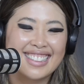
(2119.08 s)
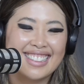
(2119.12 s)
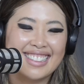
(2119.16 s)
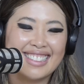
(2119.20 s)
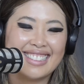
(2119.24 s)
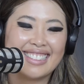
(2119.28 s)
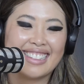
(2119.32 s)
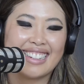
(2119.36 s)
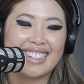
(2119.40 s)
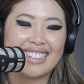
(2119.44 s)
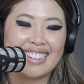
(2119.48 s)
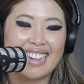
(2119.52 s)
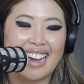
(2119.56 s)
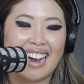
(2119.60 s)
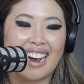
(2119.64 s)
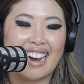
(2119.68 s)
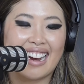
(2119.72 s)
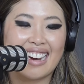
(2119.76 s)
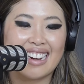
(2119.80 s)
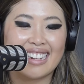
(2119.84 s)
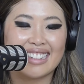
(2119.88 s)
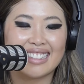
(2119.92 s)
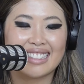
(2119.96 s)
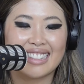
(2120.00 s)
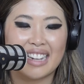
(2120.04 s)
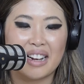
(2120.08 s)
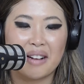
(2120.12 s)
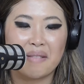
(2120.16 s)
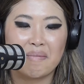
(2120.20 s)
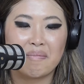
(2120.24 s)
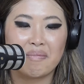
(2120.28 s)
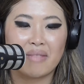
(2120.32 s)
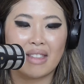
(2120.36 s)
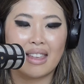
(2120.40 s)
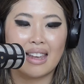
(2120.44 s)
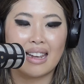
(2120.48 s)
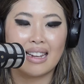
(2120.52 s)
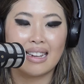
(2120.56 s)
so yeah,
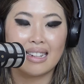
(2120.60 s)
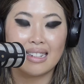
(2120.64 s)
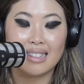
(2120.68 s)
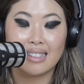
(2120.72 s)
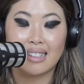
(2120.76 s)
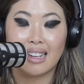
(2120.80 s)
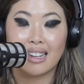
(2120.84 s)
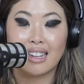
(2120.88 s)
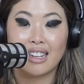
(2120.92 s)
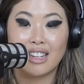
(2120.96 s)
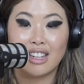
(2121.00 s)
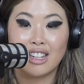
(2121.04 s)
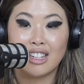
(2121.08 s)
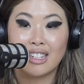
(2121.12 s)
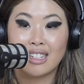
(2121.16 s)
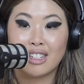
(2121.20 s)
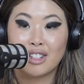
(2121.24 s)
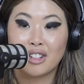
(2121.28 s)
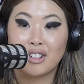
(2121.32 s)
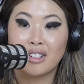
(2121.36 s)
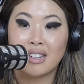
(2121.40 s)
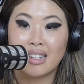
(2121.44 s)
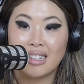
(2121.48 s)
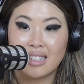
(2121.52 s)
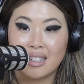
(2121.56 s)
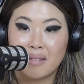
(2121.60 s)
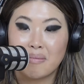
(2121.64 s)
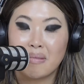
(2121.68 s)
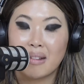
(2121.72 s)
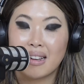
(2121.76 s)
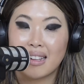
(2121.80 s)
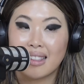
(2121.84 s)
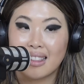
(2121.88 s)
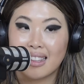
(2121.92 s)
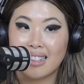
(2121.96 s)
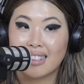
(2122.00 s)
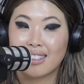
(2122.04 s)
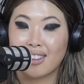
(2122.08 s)
it is like you do need to be
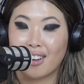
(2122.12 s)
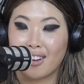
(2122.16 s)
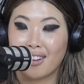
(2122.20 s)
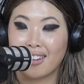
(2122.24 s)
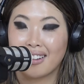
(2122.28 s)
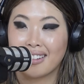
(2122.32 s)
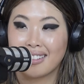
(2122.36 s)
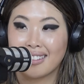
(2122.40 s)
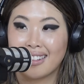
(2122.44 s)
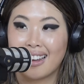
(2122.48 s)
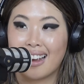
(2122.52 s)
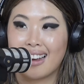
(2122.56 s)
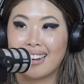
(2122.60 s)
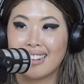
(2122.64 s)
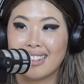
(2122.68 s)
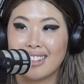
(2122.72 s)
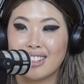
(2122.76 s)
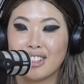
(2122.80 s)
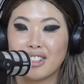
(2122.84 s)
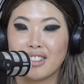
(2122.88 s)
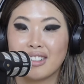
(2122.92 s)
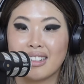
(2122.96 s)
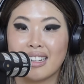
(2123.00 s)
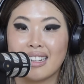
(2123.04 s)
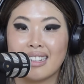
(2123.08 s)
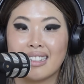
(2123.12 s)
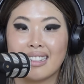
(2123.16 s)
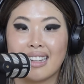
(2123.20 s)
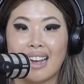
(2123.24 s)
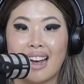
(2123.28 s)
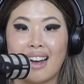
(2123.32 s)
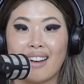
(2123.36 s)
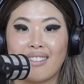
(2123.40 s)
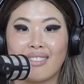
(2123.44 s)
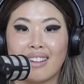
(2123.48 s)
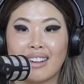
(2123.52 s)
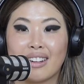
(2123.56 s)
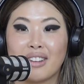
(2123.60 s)
in the zone and you do need to
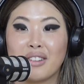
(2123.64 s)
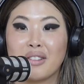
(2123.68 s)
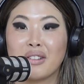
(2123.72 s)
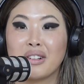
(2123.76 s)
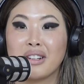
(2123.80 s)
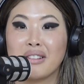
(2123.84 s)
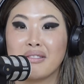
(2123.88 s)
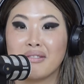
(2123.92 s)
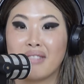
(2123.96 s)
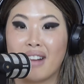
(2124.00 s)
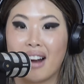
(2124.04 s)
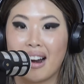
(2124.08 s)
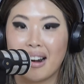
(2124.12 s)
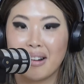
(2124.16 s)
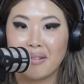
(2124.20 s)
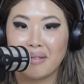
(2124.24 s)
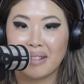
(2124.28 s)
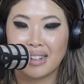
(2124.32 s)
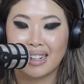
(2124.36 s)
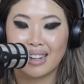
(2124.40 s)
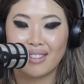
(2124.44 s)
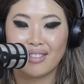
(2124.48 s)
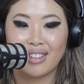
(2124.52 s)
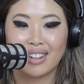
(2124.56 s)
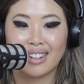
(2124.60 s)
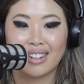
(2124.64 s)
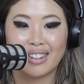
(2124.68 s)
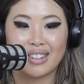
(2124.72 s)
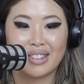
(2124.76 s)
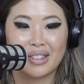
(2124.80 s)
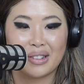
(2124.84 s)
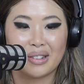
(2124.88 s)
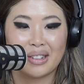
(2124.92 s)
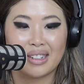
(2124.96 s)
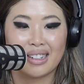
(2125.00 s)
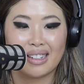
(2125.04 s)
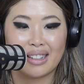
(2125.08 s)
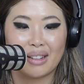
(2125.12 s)
have like a good environment if you're going to
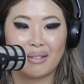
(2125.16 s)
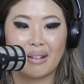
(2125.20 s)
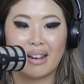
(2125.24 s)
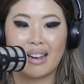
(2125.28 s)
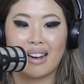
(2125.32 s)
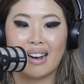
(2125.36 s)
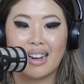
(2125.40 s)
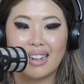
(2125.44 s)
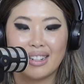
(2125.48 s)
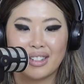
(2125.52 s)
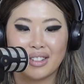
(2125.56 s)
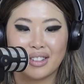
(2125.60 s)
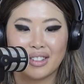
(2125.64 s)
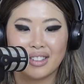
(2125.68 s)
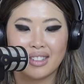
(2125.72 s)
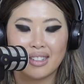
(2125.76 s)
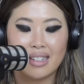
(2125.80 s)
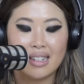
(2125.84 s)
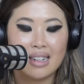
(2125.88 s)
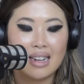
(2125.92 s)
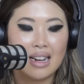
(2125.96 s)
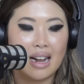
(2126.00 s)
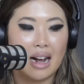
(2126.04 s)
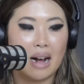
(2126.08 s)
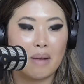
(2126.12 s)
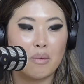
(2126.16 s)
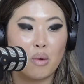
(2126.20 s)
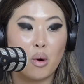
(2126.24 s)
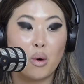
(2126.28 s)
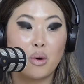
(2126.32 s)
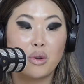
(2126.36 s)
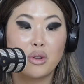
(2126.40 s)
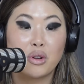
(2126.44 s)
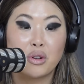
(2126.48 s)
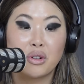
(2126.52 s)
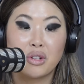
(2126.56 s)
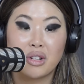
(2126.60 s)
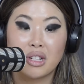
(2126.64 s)
do it the way I do. Or
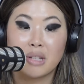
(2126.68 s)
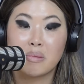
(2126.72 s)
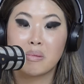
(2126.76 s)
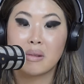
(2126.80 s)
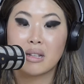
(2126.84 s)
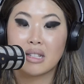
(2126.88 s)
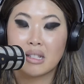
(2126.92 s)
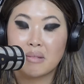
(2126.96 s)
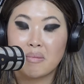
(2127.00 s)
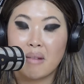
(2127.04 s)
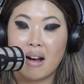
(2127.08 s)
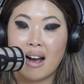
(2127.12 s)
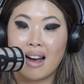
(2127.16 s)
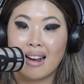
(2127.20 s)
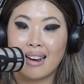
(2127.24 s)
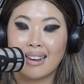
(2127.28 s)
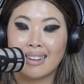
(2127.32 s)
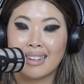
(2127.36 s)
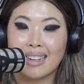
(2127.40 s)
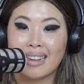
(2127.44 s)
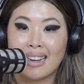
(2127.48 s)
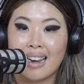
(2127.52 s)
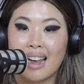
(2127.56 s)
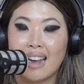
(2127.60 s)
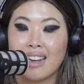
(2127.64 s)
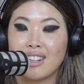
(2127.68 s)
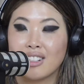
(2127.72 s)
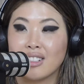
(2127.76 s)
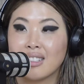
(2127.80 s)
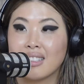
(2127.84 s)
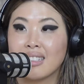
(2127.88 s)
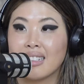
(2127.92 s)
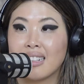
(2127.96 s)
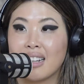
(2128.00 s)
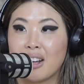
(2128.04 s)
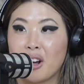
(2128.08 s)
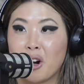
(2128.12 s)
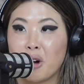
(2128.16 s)
you could just be smart and get an
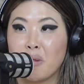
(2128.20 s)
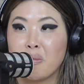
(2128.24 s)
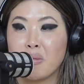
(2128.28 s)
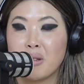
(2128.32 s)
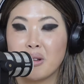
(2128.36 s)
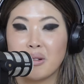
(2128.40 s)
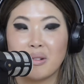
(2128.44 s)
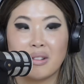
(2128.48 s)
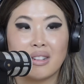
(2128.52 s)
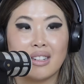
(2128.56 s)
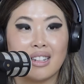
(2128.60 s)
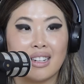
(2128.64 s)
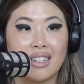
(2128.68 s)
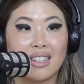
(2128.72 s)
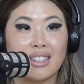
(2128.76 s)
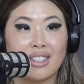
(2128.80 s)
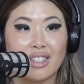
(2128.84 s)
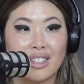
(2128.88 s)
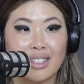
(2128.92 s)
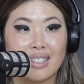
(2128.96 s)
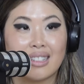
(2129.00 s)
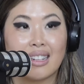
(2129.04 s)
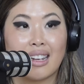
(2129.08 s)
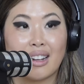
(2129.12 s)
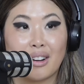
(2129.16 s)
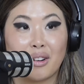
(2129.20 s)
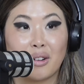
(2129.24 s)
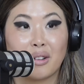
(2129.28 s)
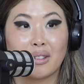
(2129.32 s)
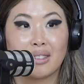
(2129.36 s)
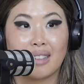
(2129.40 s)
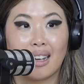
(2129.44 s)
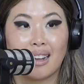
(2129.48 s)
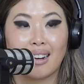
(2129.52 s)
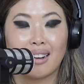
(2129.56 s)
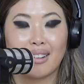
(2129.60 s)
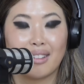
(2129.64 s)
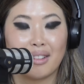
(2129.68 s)
agency to help you and you can just get it all
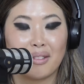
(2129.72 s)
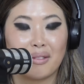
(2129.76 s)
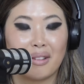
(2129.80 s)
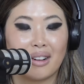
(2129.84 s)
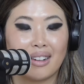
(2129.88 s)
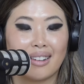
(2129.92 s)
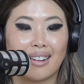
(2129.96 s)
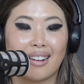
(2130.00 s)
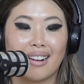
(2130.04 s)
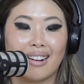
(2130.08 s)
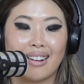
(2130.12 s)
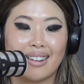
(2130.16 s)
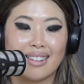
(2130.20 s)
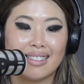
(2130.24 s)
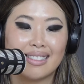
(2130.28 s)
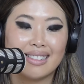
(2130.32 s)
done at the one go.